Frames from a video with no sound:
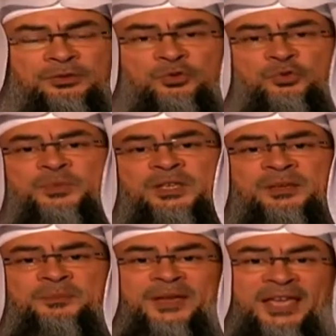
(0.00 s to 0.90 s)
to
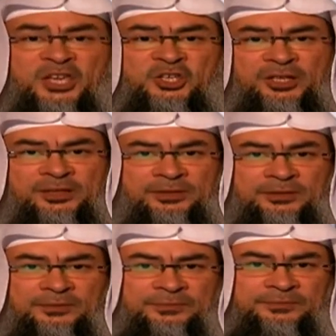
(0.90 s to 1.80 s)
be patient
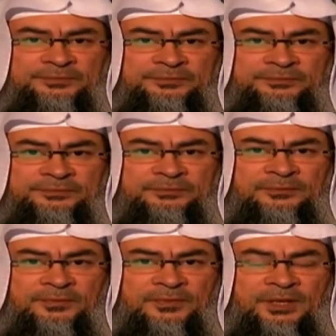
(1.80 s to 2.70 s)

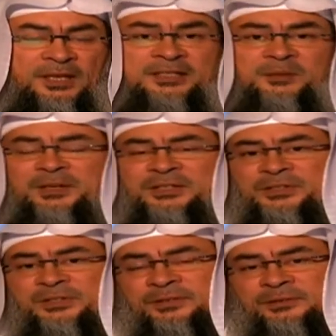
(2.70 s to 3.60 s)
is a
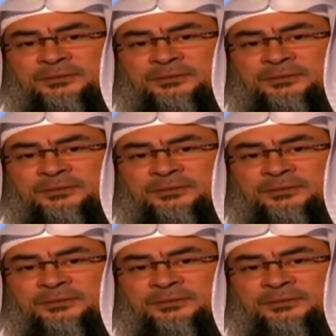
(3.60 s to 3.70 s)
must.